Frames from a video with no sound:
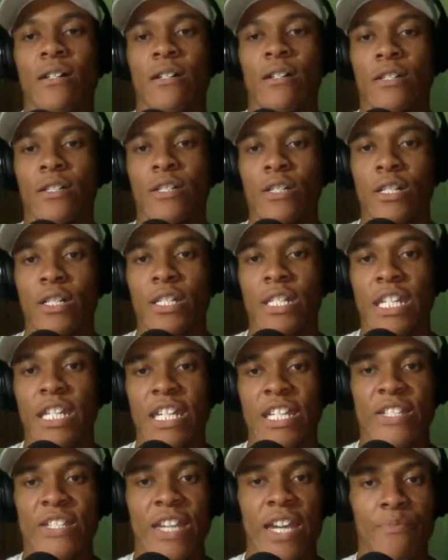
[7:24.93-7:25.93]
a good
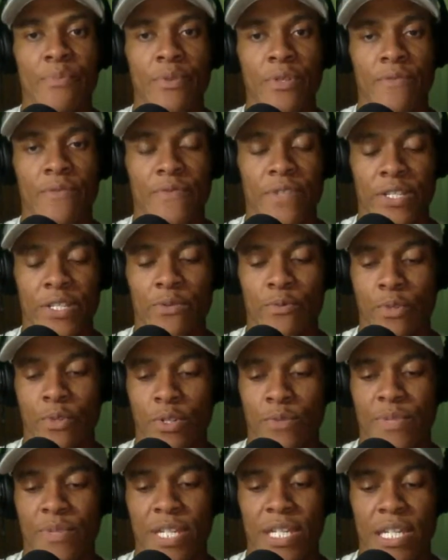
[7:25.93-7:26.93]
example of this
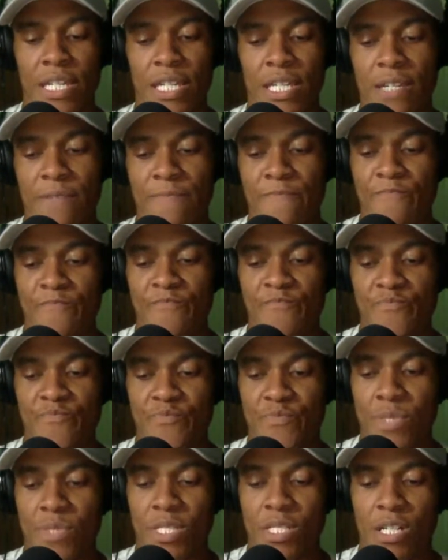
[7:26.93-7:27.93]
would be
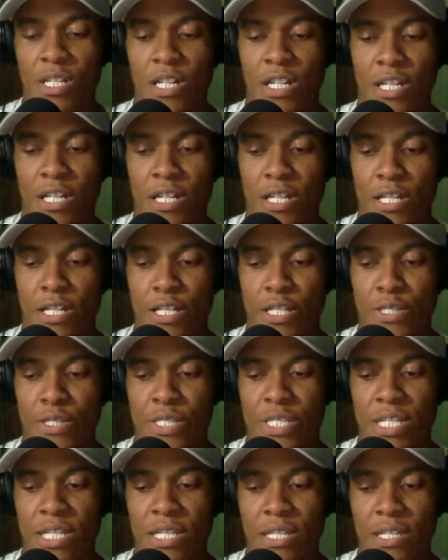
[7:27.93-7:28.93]

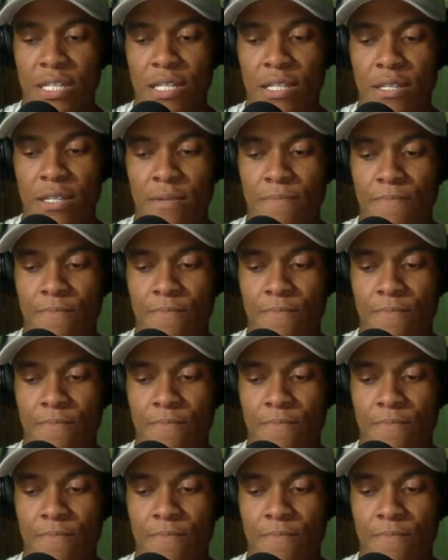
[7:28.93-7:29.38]
the,